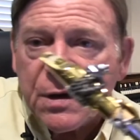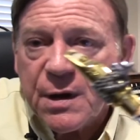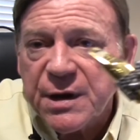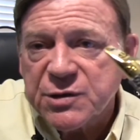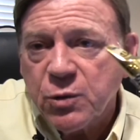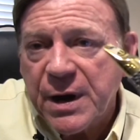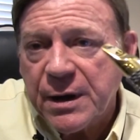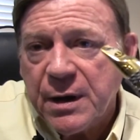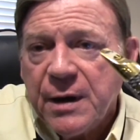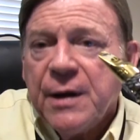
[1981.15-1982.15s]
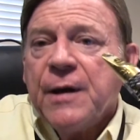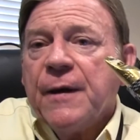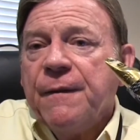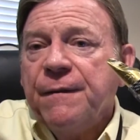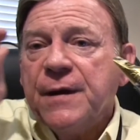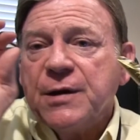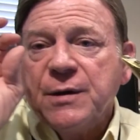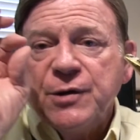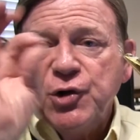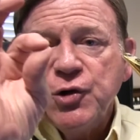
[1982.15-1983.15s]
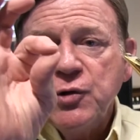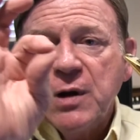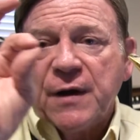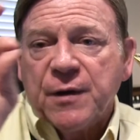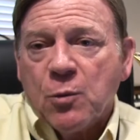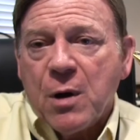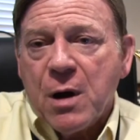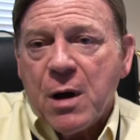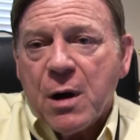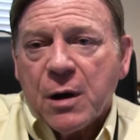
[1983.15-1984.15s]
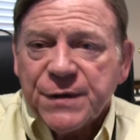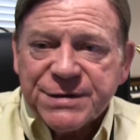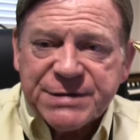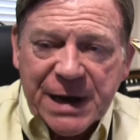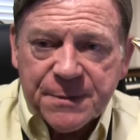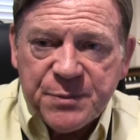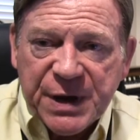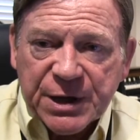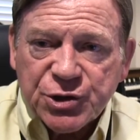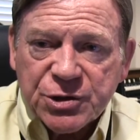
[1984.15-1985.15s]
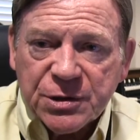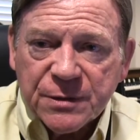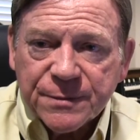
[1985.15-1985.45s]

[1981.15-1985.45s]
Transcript: is when the do and the wah are the same pitch.